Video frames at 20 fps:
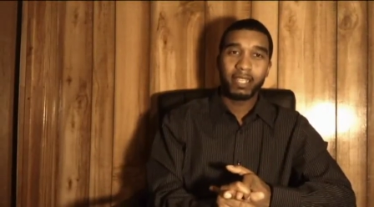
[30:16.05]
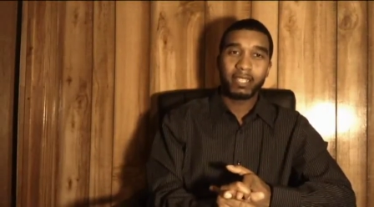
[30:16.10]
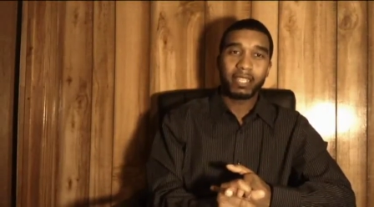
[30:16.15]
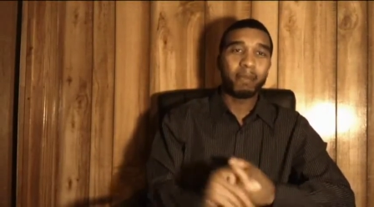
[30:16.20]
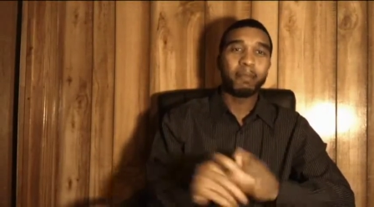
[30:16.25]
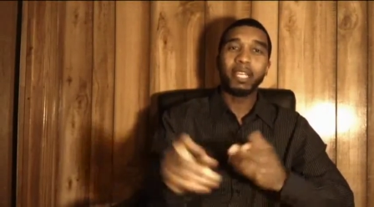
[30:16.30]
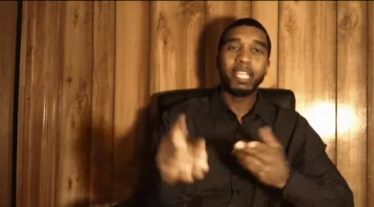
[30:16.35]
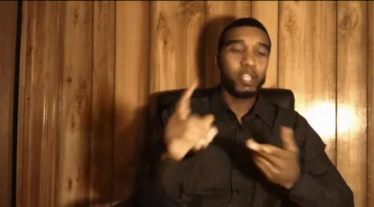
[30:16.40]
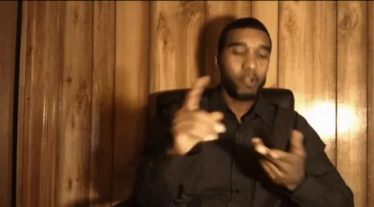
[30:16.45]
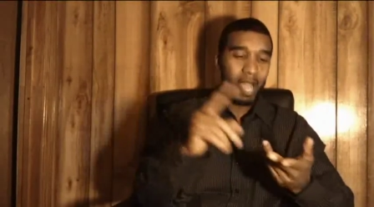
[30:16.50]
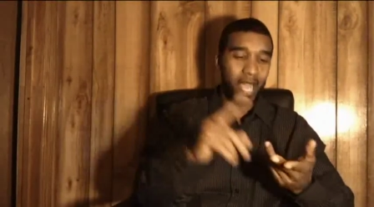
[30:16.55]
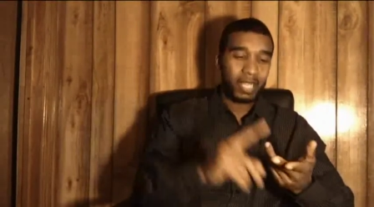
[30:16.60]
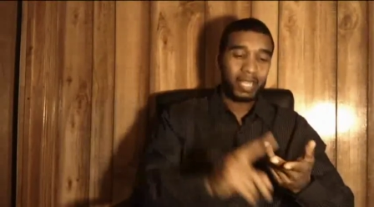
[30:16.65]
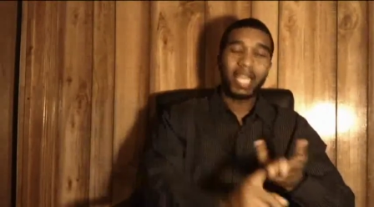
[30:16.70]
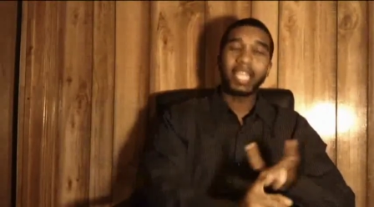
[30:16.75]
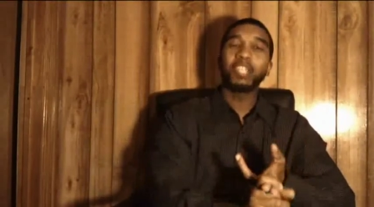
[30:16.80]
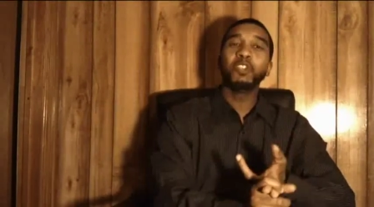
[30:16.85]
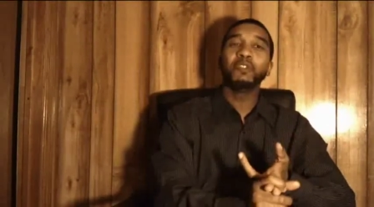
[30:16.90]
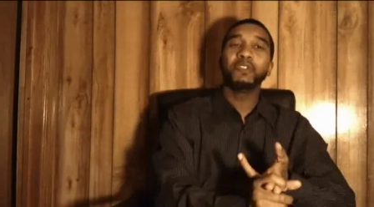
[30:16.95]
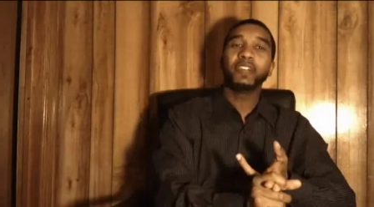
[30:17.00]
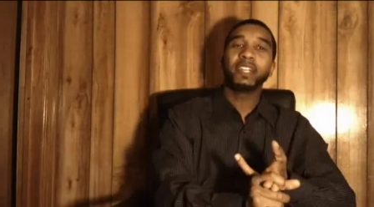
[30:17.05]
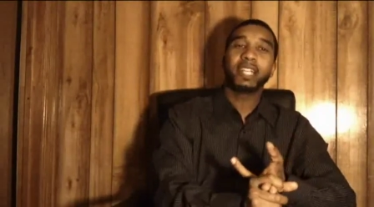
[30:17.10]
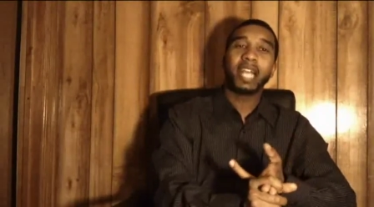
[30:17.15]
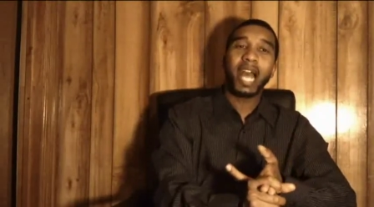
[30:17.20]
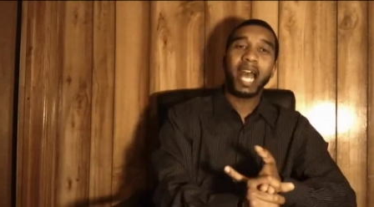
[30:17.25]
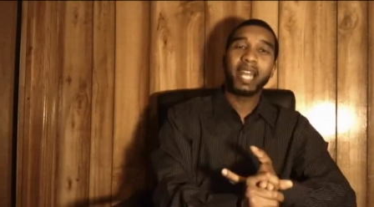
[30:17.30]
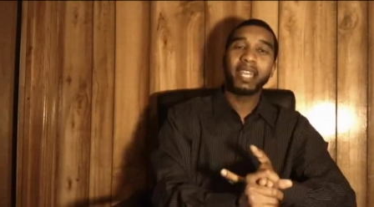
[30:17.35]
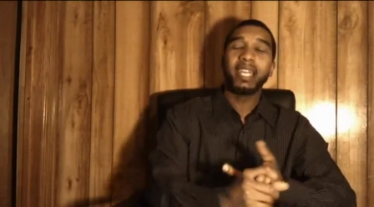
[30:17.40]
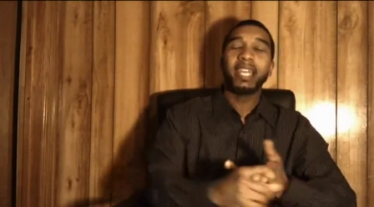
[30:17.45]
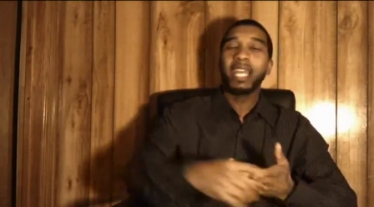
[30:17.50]
Some of you act like you
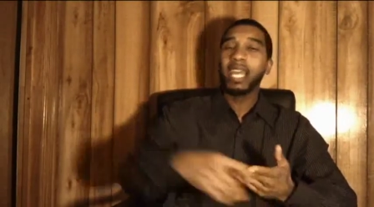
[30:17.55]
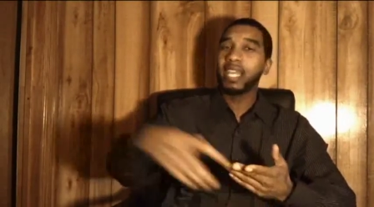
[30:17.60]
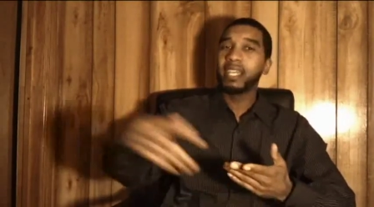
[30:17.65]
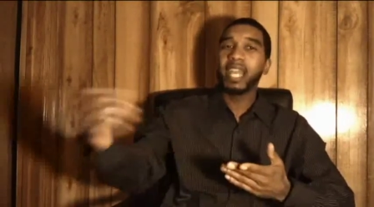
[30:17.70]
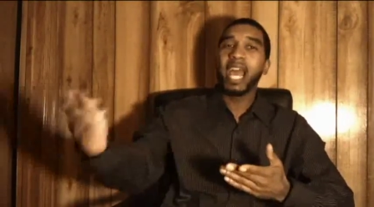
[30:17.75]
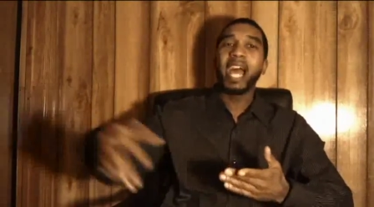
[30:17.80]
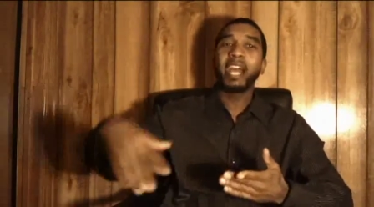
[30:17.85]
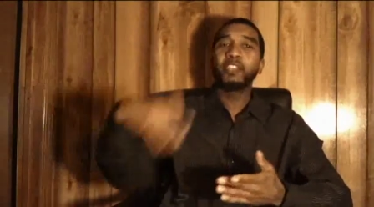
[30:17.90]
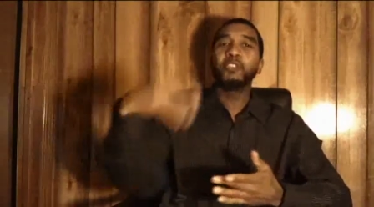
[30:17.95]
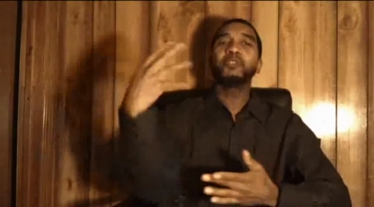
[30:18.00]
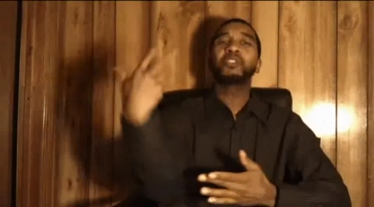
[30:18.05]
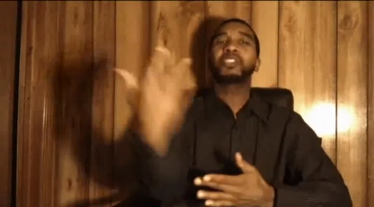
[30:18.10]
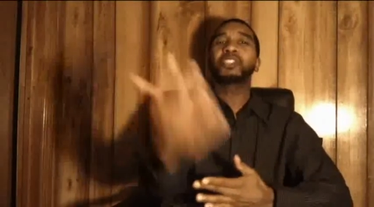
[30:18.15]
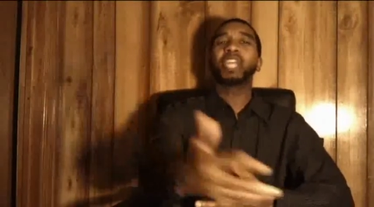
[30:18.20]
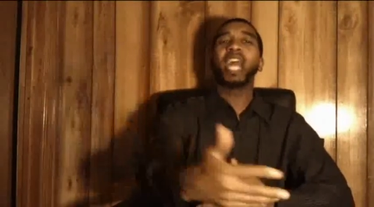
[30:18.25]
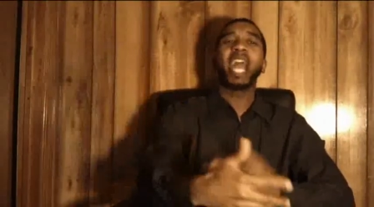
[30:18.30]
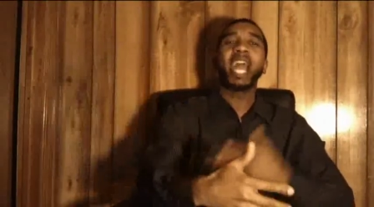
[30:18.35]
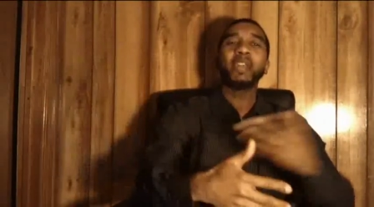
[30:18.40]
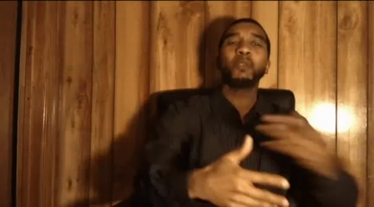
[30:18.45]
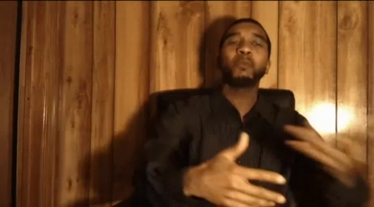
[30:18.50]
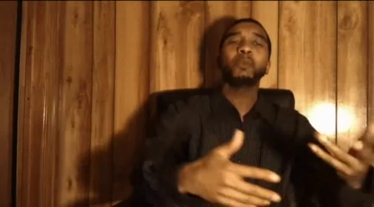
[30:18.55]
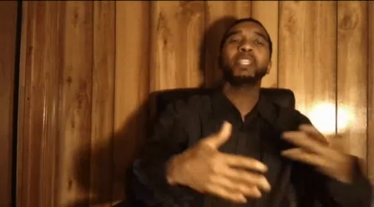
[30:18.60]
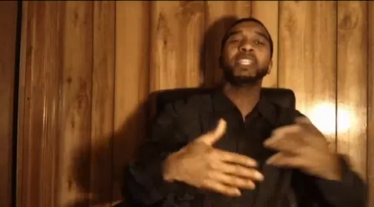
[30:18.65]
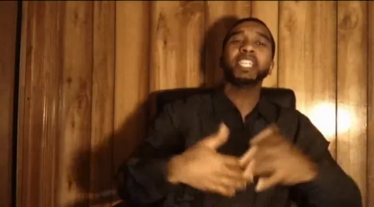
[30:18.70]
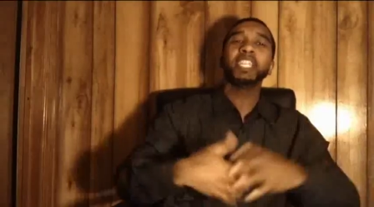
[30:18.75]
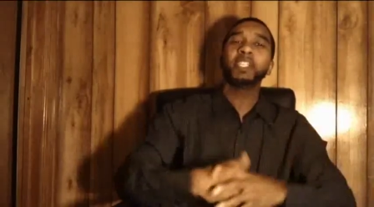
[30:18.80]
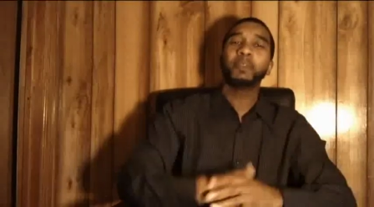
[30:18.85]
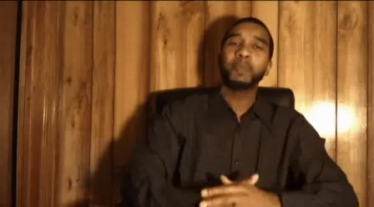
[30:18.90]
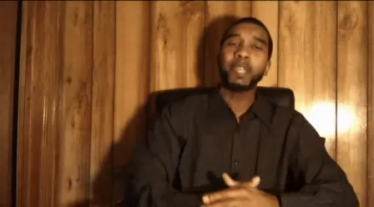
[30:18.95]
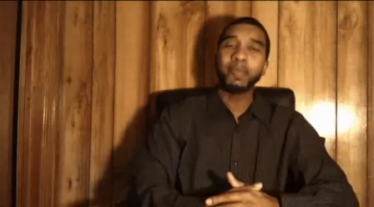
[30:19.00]
forgot, and now you stand with
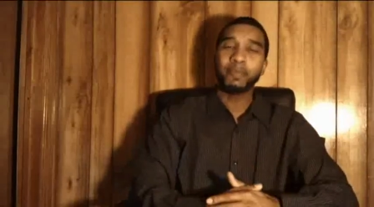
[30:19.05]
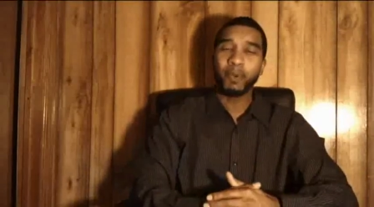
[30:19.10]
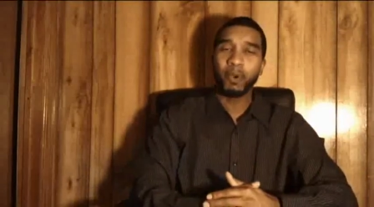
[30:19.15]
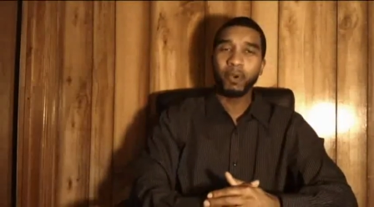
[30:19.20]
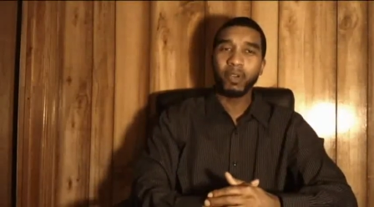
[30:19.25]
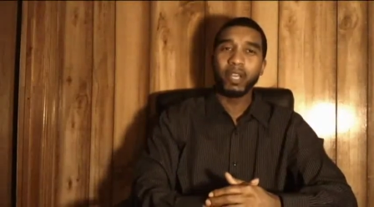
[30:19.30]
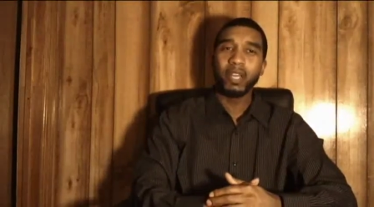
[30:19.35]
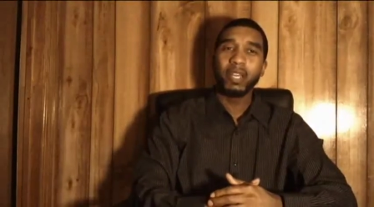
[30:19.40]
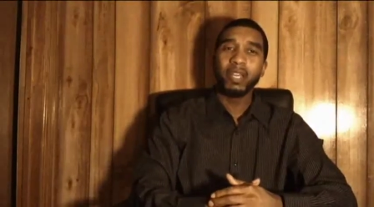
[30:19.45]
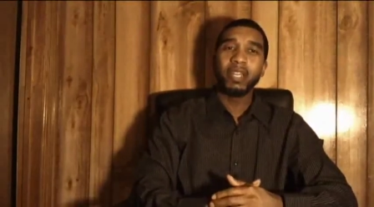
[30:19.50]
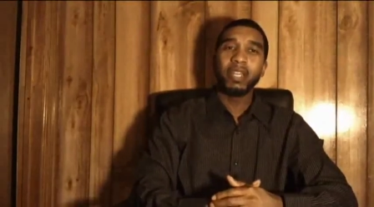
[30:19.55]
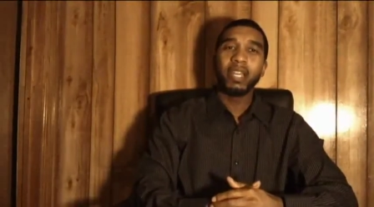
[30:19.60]
these people,